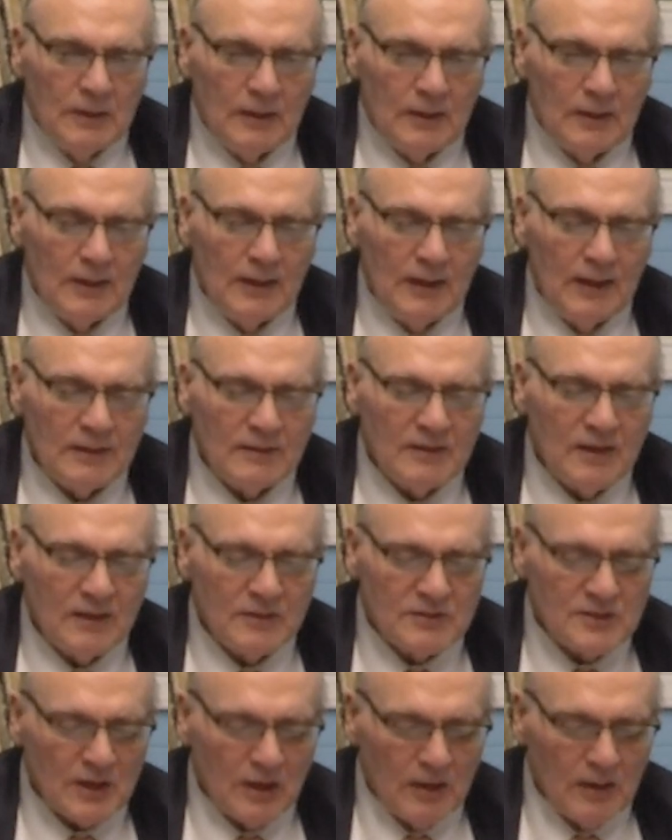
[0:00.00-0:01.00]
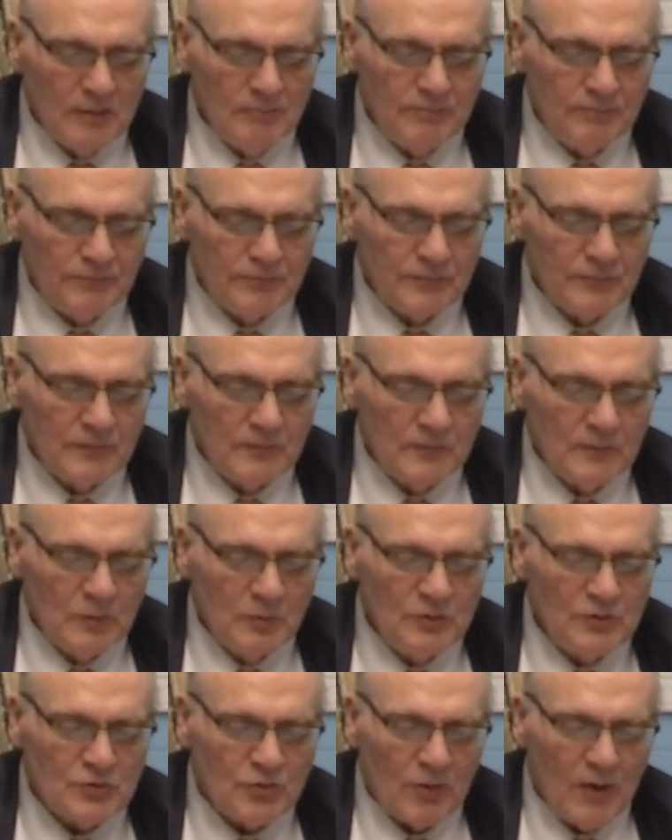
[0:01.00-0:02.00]
at that time,
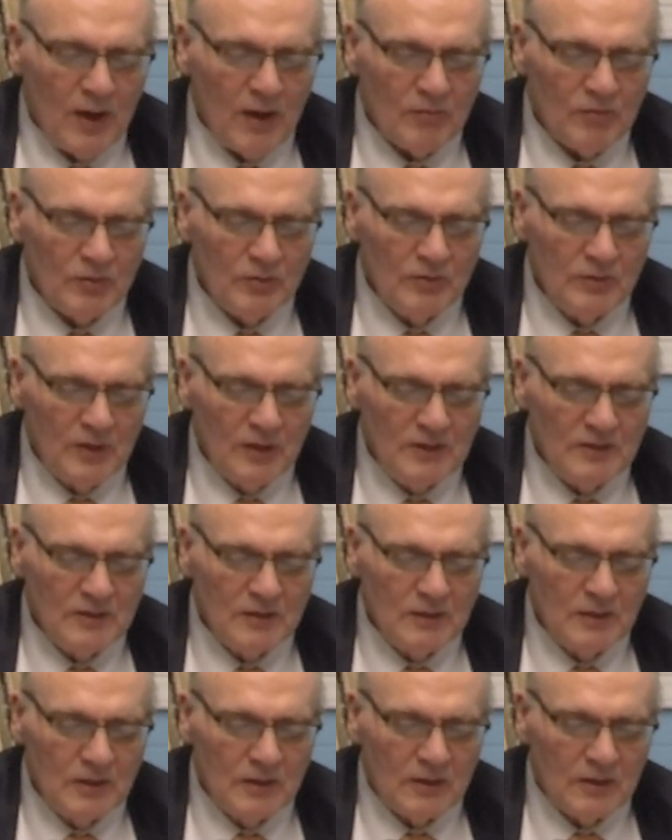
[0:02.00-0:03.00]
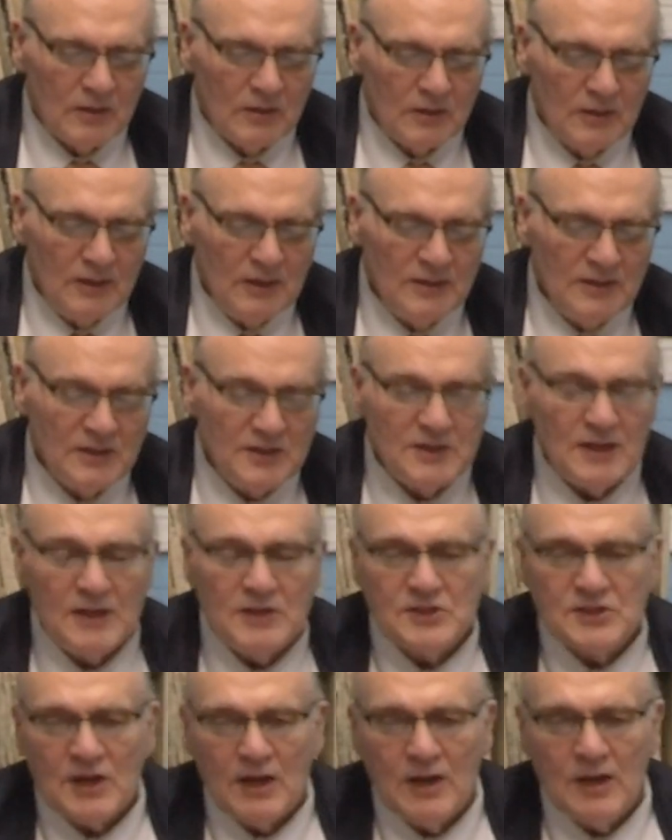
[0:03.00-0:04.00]
we traveled, and in the
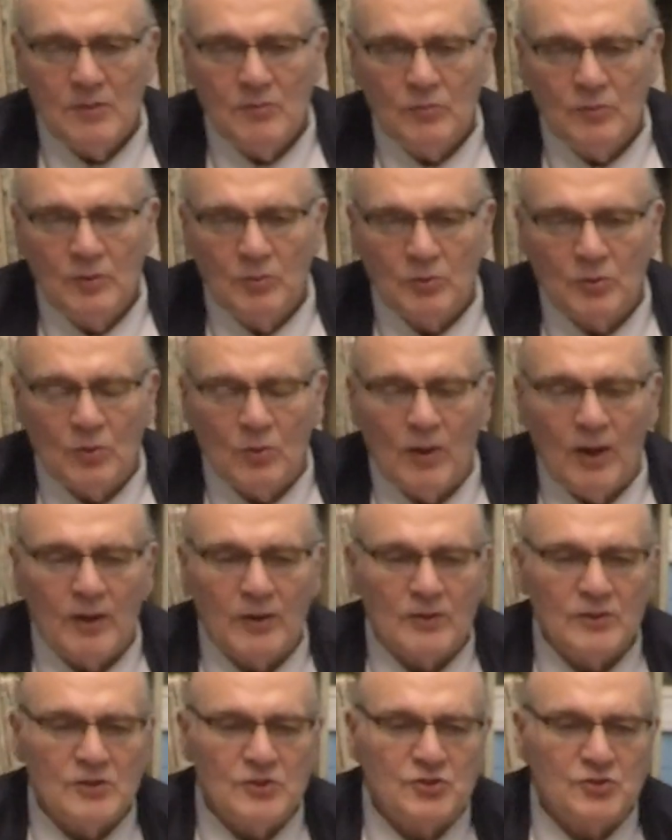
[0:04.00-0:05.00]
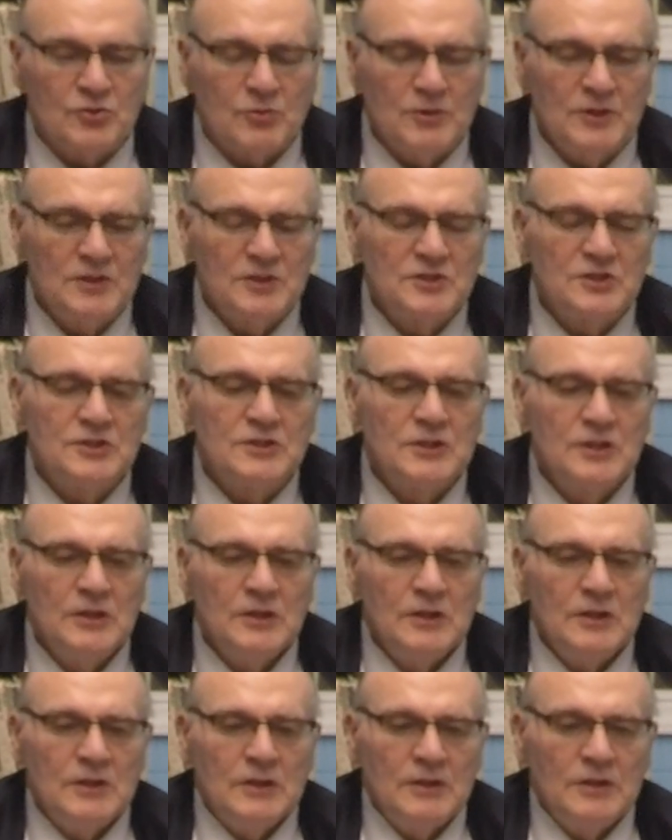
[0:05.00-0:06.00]
daytime, we would go out on the streets,
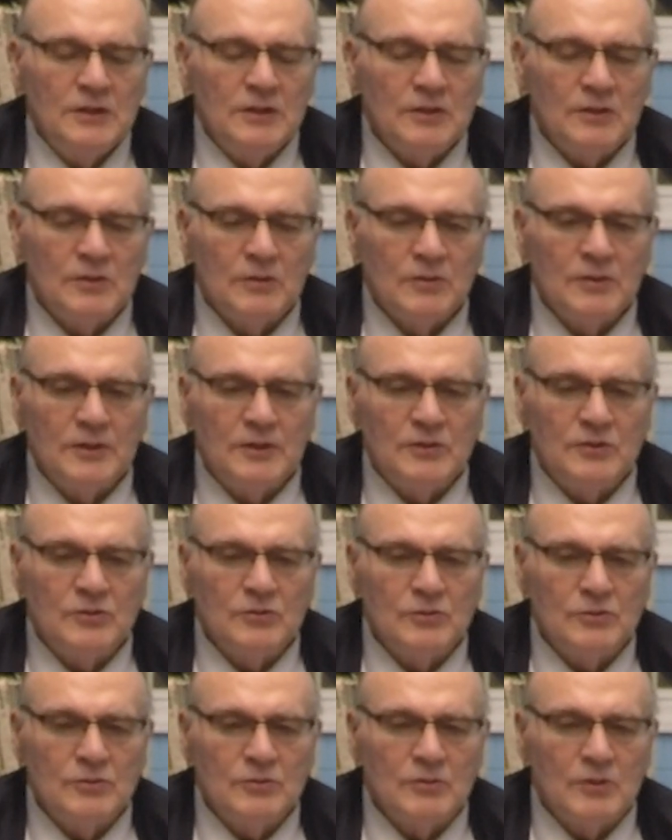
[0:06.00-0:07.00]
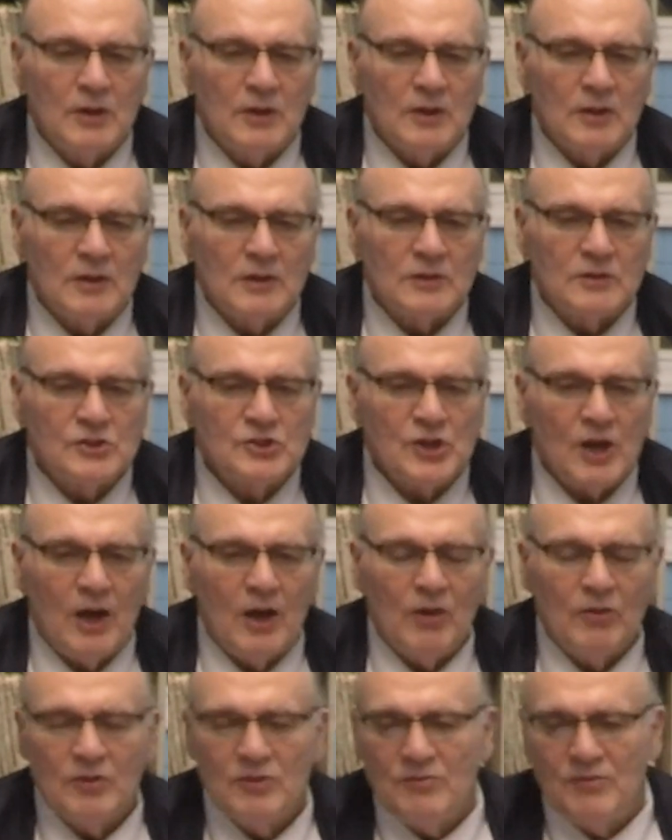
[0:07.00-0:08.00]
and do
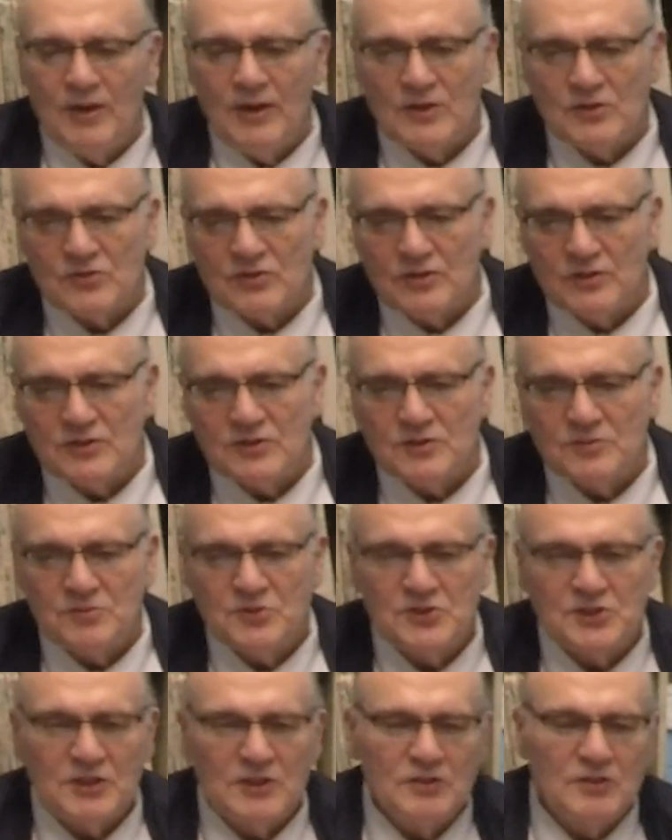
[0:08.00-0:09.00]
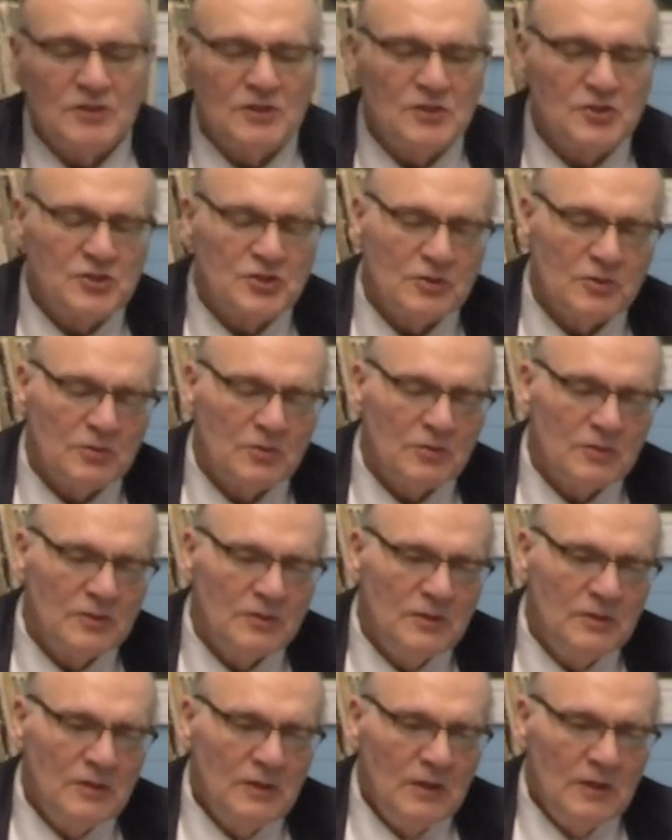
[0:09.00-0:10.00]
child evangelism, sing to the
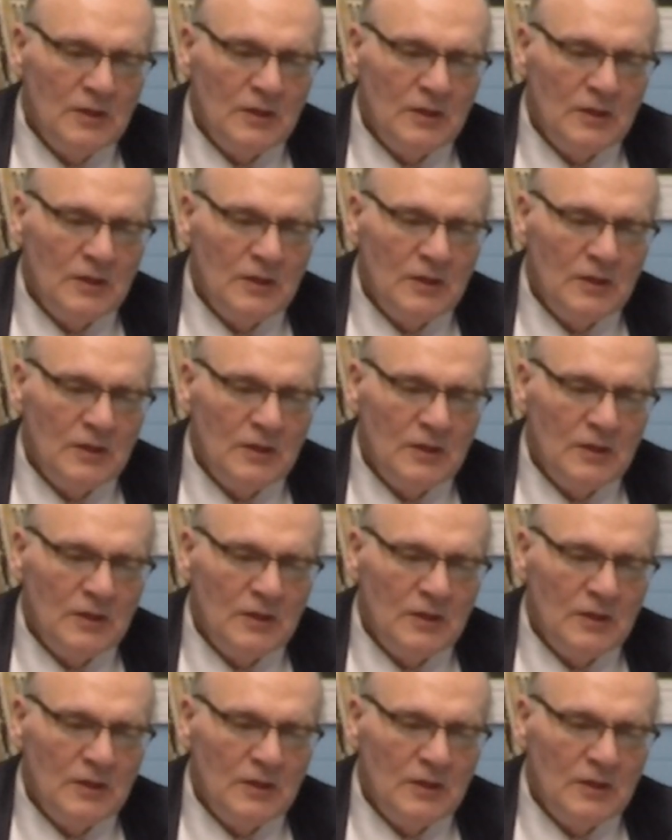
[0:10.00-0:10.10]
children.